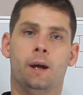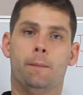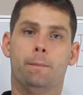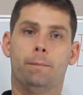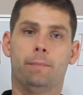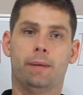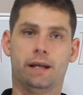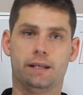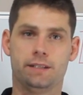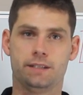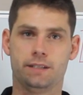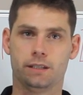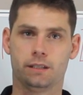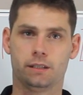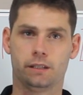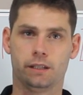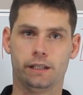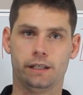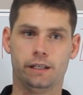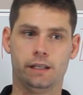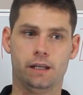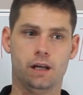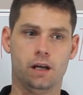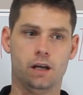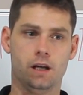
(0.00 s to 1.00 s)

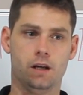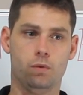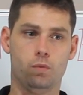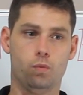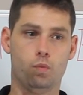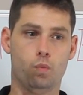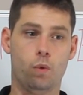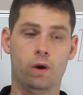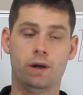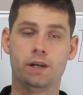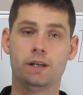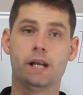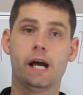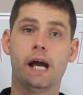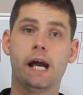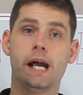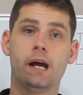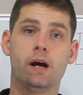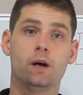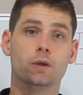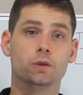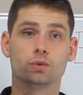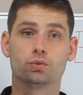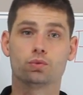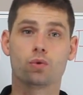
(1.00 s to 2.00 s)
Basically, one day
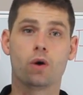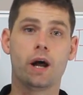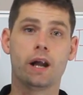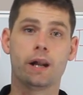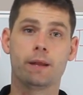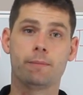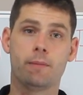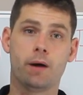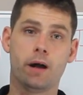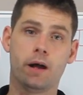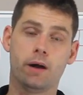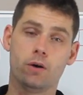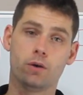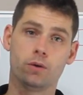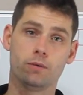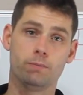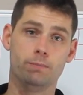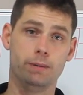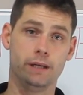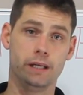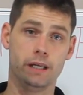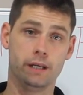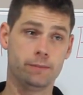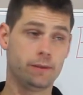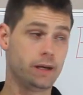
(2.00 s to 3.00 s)
I was riding my old
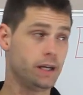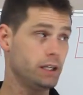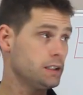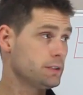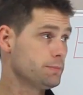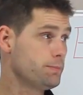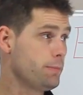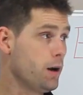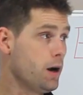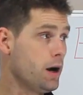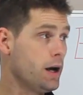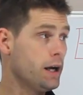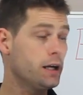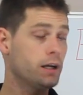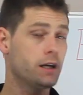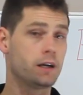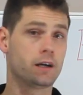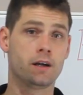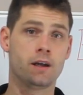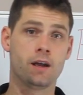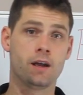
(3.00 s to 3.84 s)
BMX bike